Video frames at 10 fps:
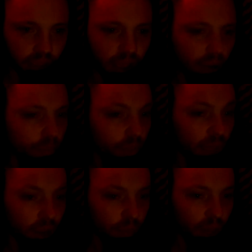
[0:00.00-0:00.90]

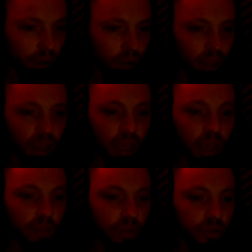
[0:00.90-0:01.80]
blackmail,
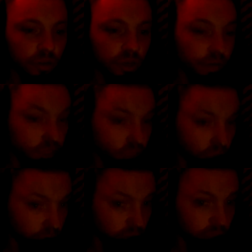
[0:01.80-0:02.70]
imagery of
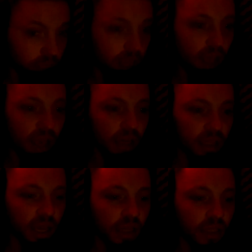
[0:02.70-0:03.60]
children, and
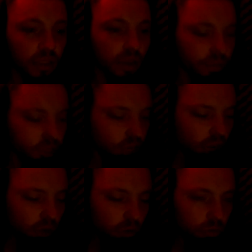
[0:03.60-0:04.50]
cases of child
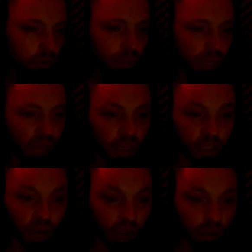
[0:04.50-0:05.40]
grooming and
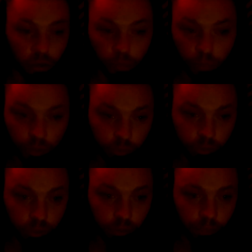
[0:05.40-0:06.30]
child abuse.
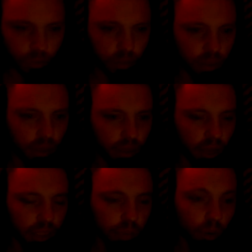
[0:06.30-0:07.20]
As
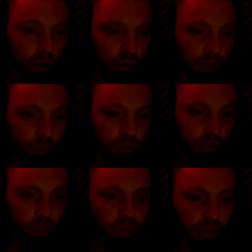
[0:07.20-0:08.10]
moderators,
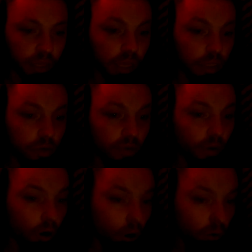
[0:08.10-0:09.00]
the kids who have
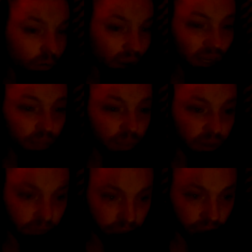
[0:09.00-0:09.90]
already been
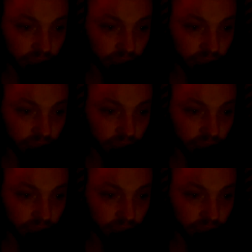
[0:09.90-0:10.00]
affected